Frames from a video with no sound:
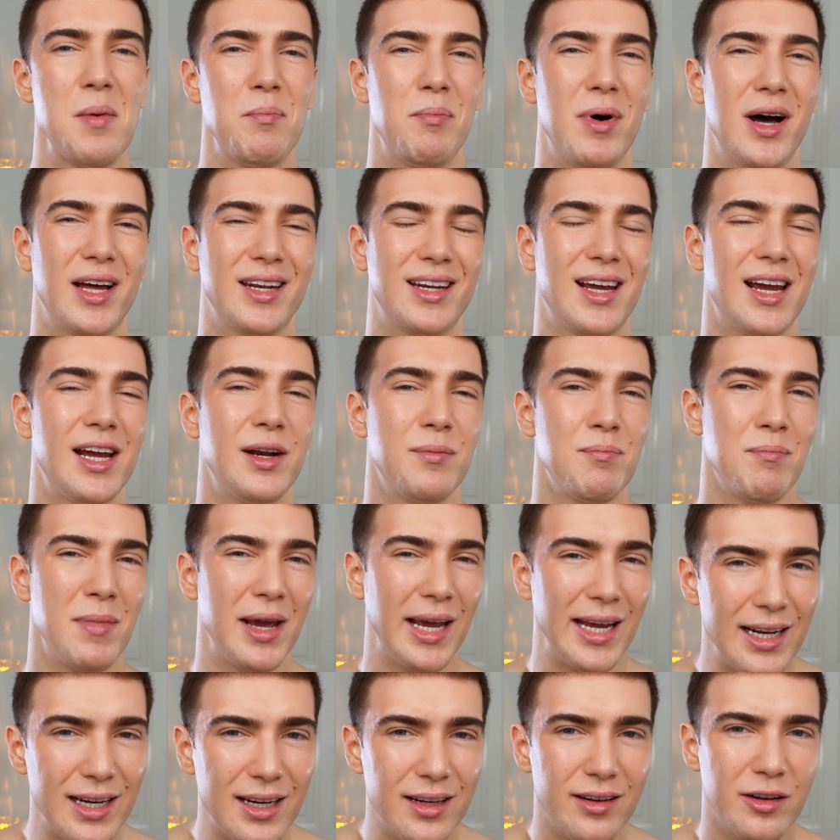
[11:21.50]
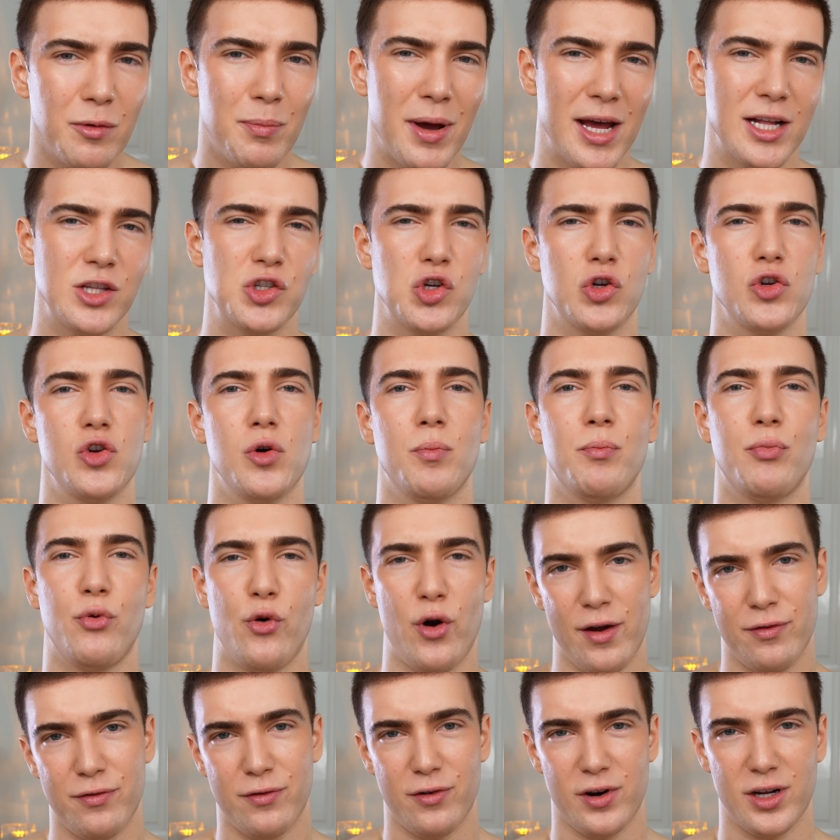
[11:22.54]
but it mainly depends on your
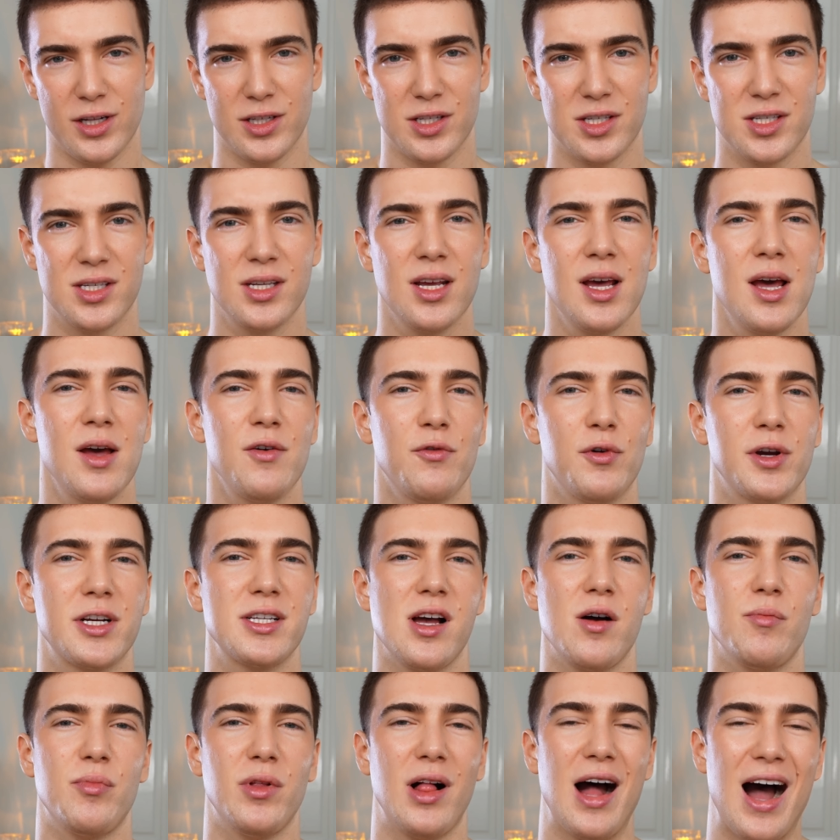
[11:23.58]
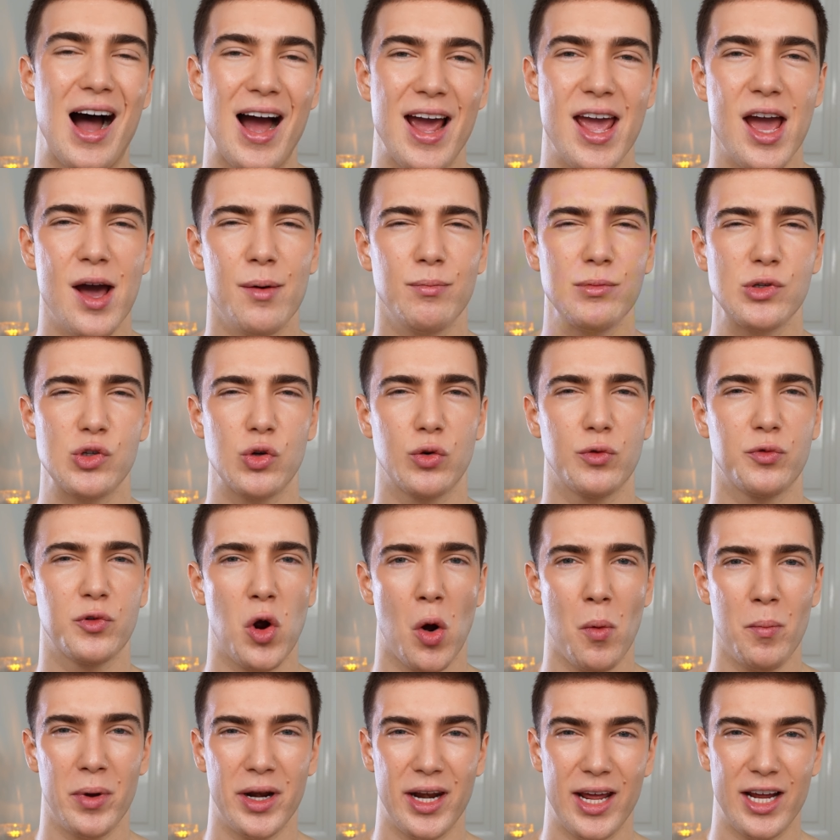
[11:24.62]
preference. For example, I am sort of
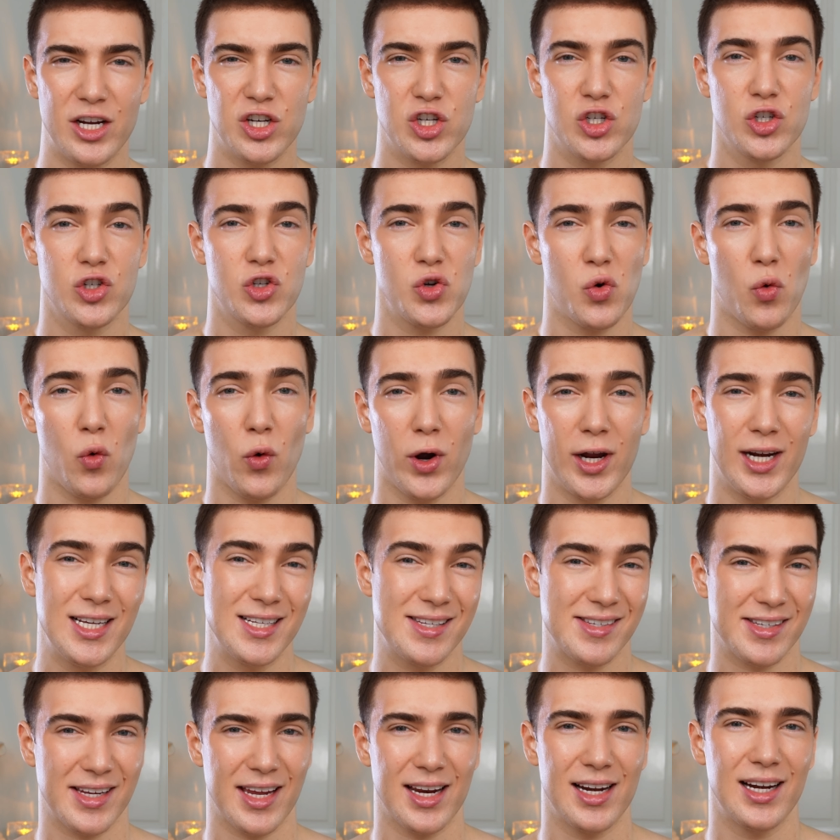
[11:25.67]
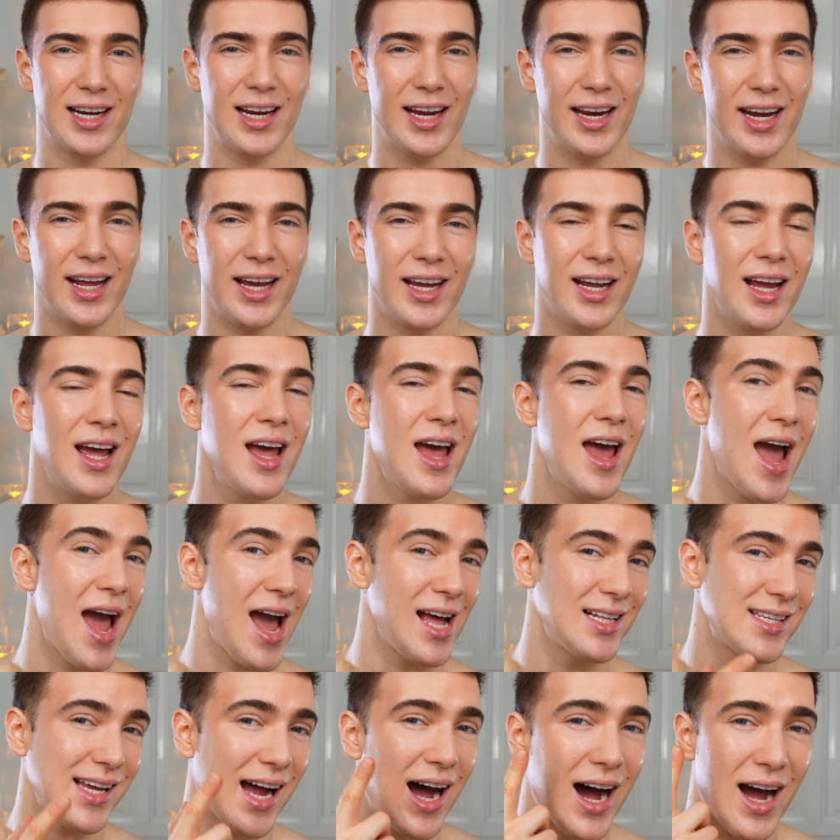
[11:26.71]
combination to oily skin leaning,
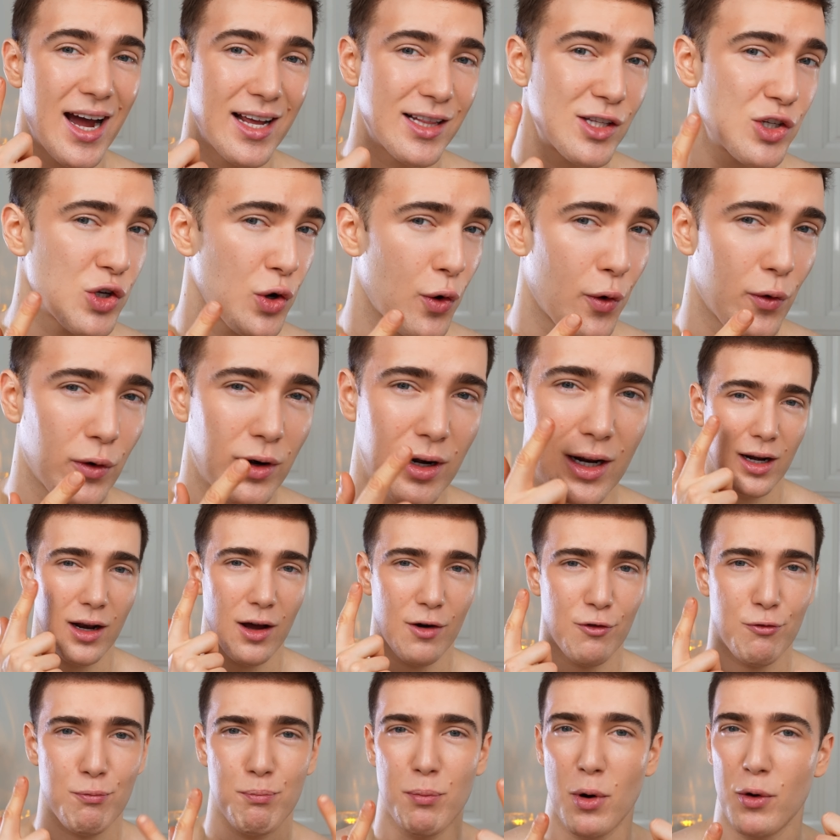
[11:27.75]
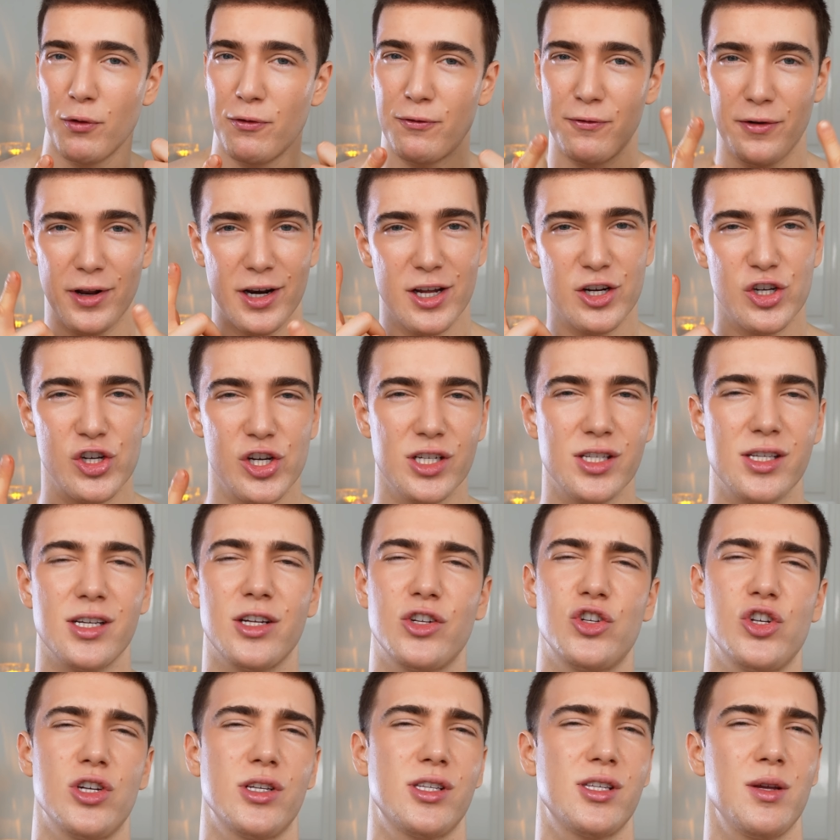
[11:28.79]
and I totally love both finishes. It
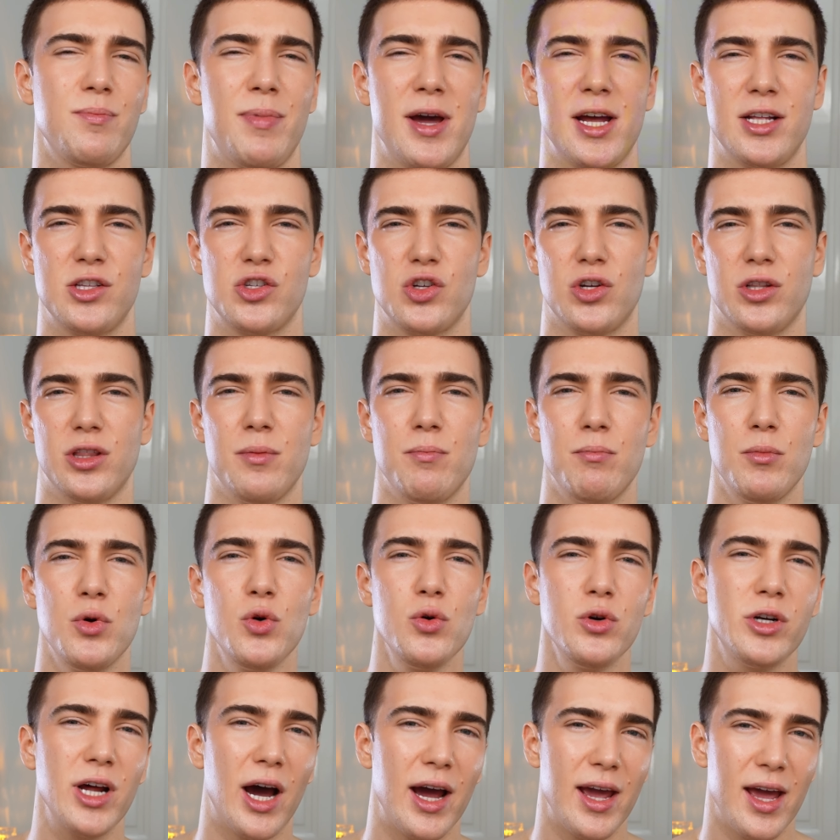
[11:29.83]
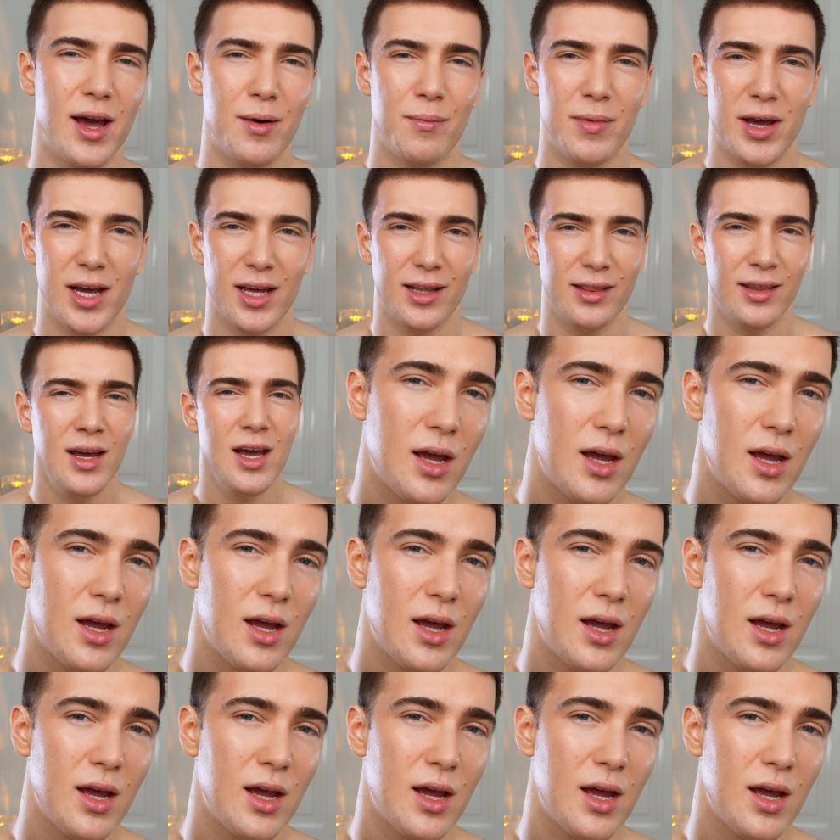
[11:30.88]
just depends on the mood I am in.